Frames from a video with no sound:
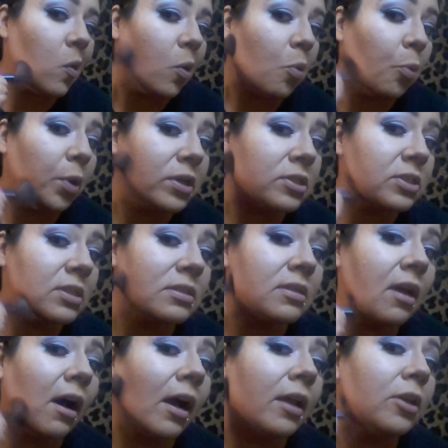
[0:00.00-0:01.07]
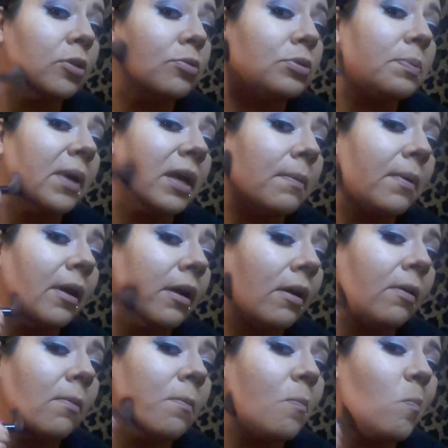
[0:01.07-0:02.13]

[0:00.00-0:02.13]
Wish does not use PayPal.